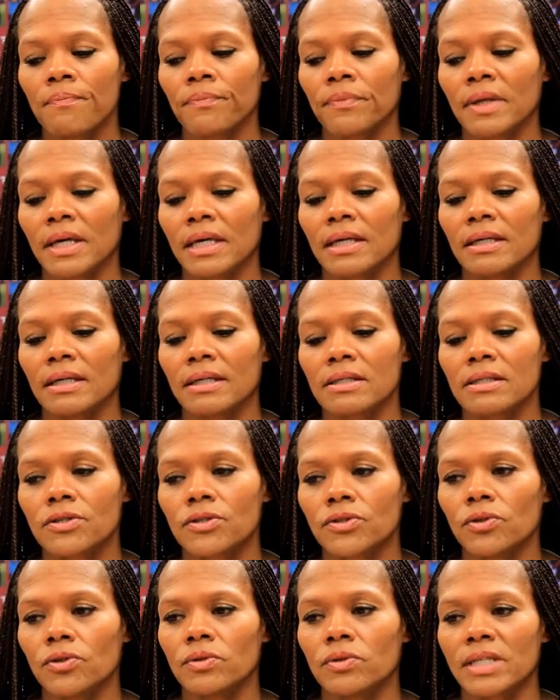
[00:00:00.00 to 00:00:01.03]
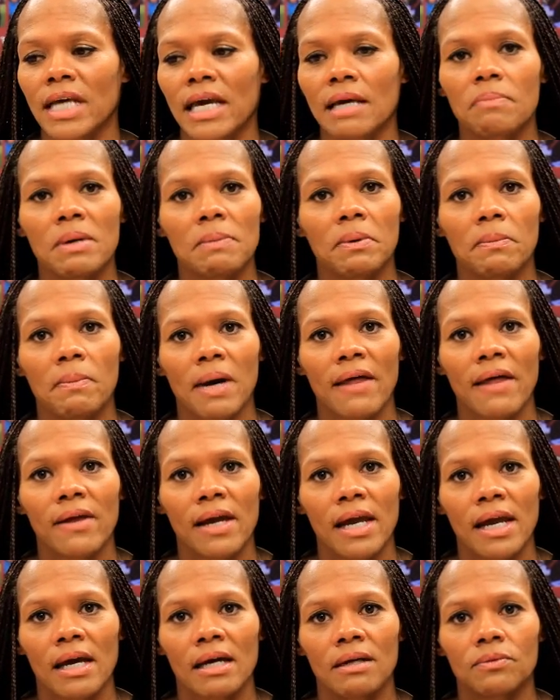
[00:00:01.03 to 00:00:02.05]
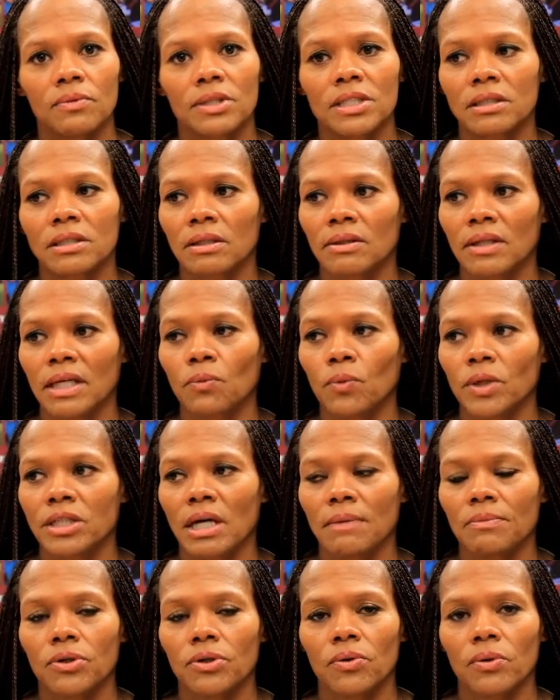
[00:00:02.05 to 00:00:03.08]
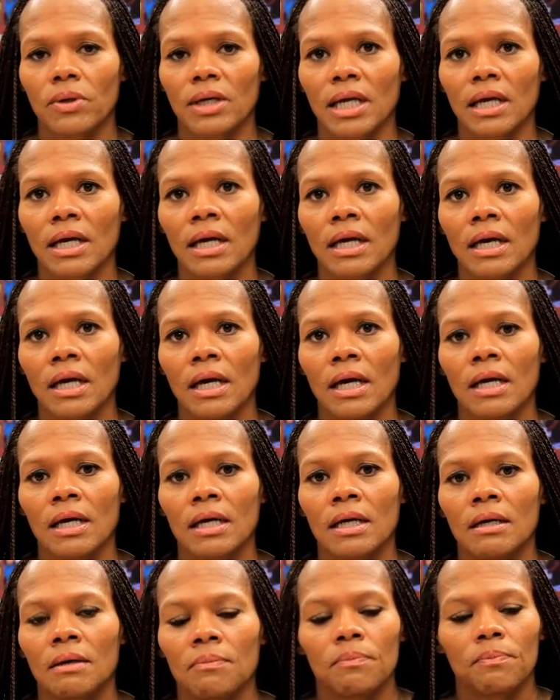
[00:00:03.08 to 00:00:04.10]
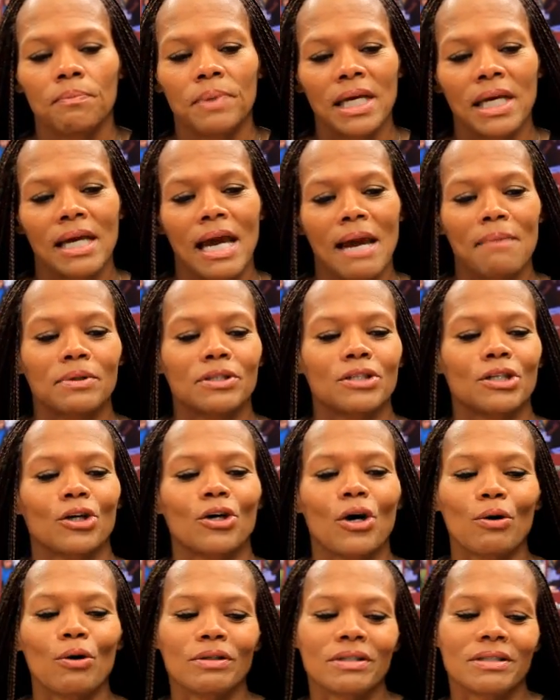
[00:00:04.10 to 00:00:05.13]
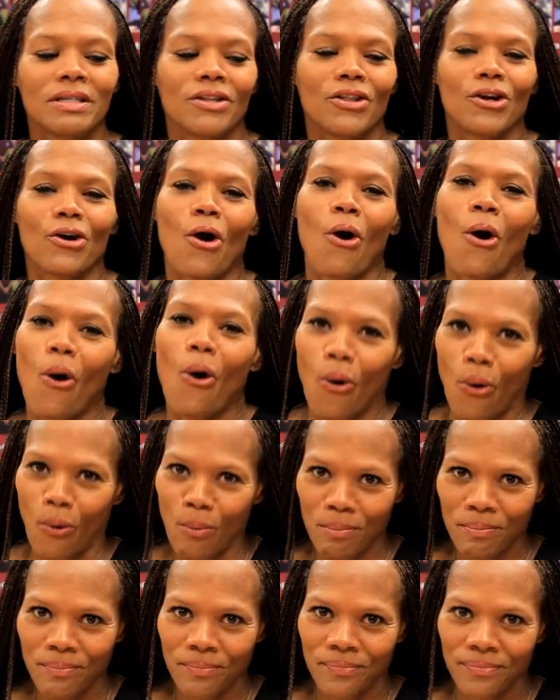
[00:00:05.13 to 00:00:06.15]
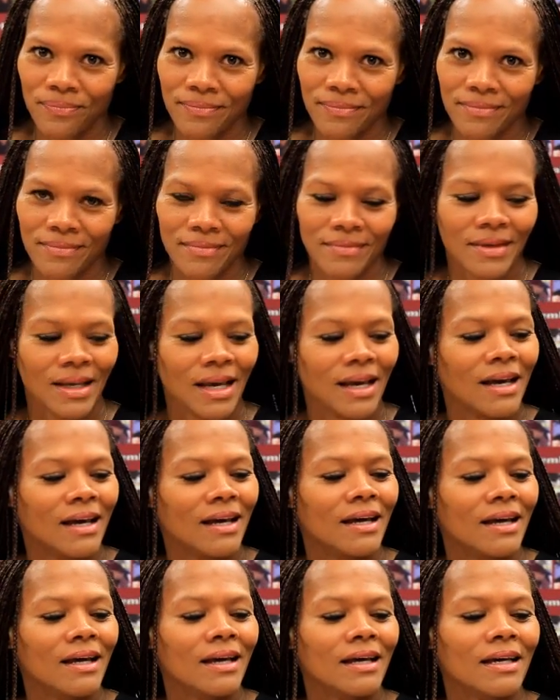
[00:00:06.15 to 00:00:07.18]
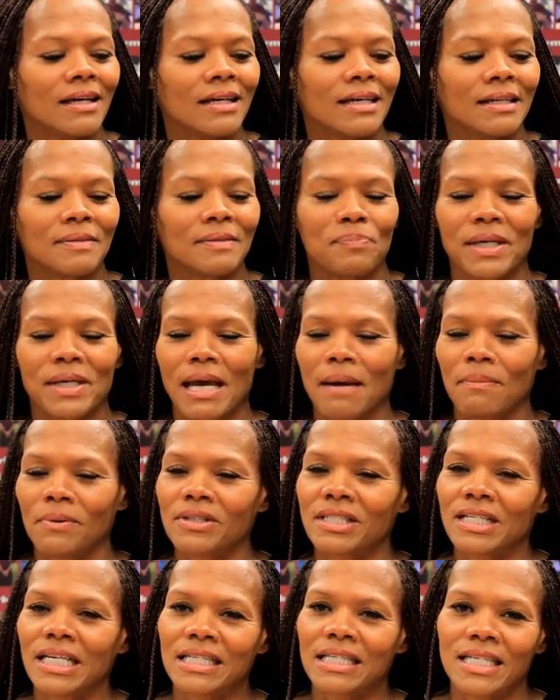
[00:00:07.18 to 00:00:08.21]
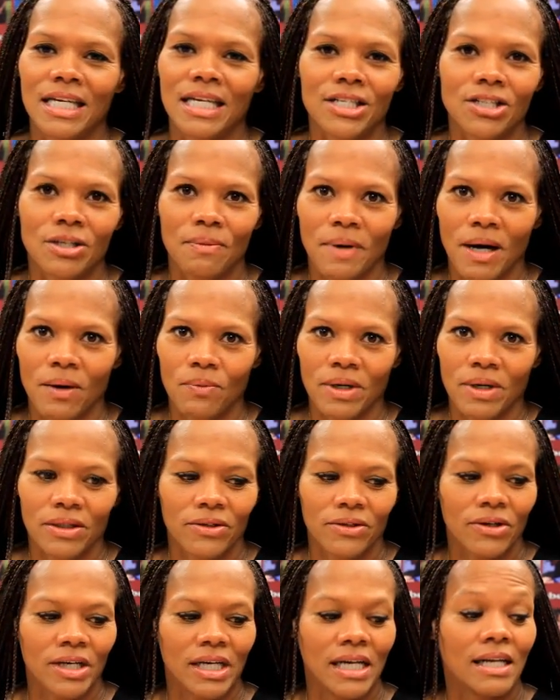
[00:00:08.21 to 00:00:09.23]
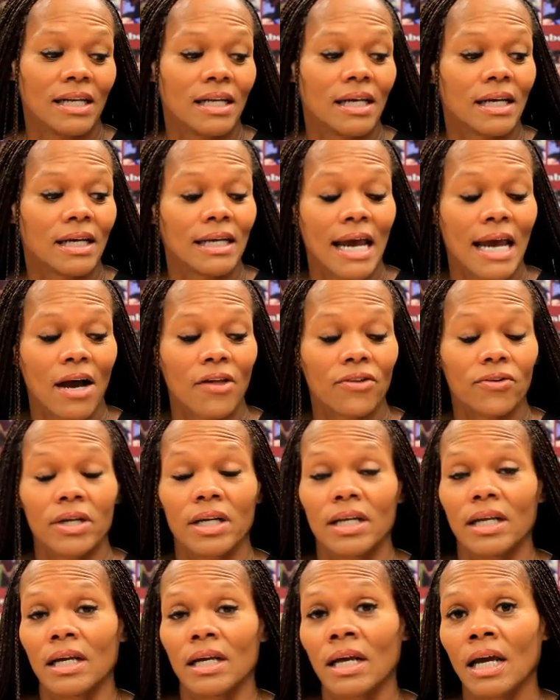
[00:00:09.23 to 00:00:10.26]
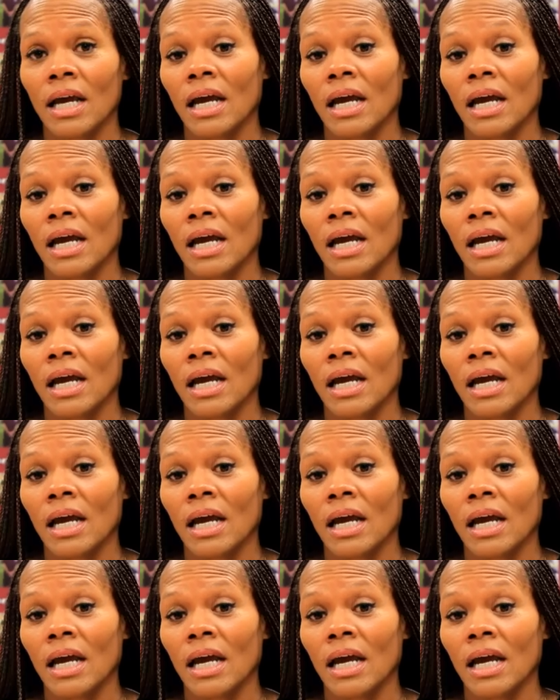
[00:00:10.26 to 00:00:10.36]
is to take people by the hand, which I'm doing, being able to go to their home, be able to teach about what they're eating and how they're eating,